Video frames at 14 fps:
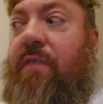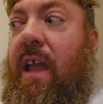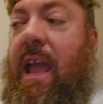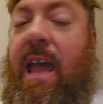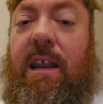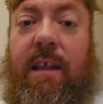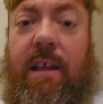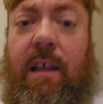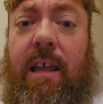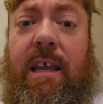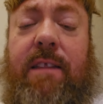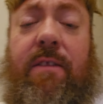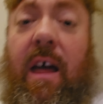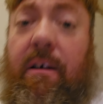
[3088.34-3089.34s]
If they had
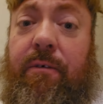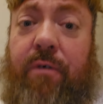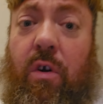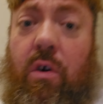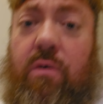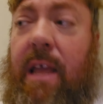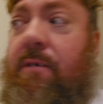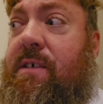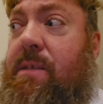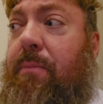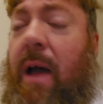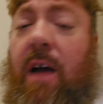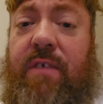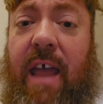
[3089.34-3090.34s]
eaten that fruit, it
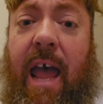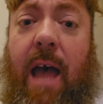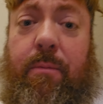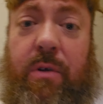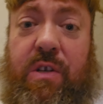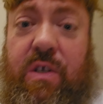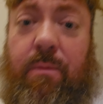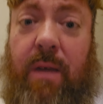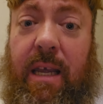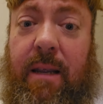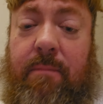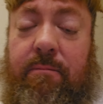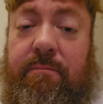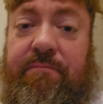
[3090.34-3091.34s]
was bound to happen
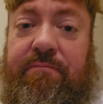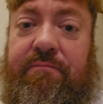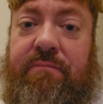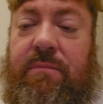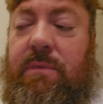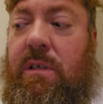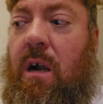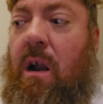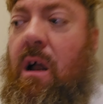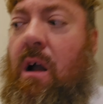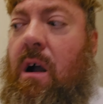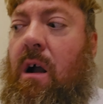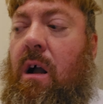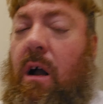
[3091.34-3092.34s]
to me.
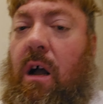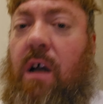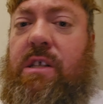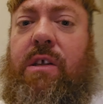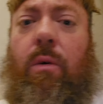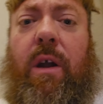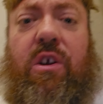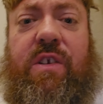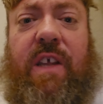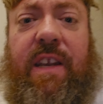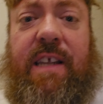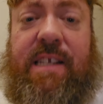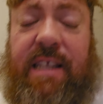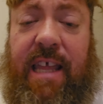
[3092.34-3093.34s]
Uh, so what
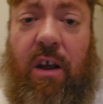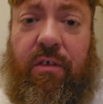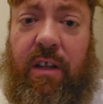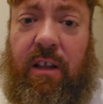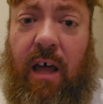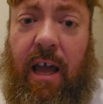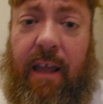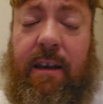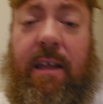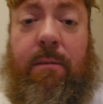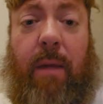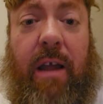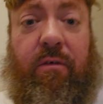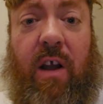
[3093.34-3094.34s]
you're seeing is Leo the
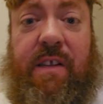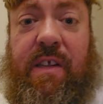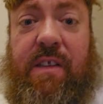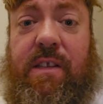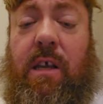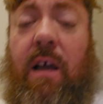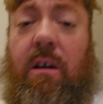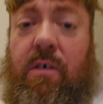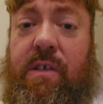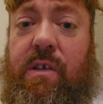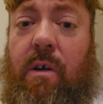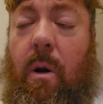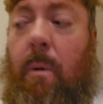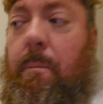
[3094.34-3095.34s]
lion in my rising sign
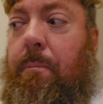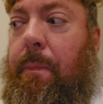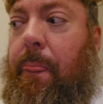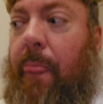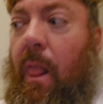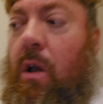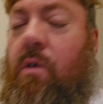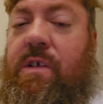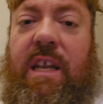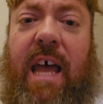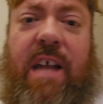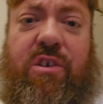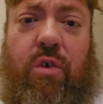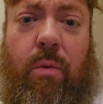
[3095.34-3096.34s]
also, who
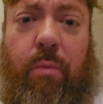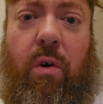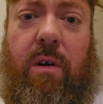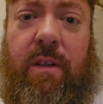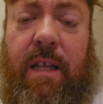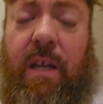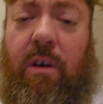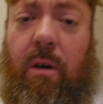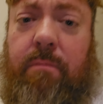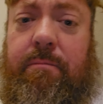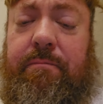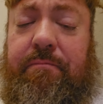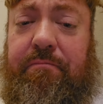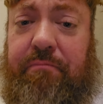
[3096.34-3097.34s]
is a natural-born
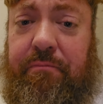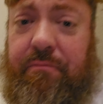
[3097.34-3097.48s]
leader.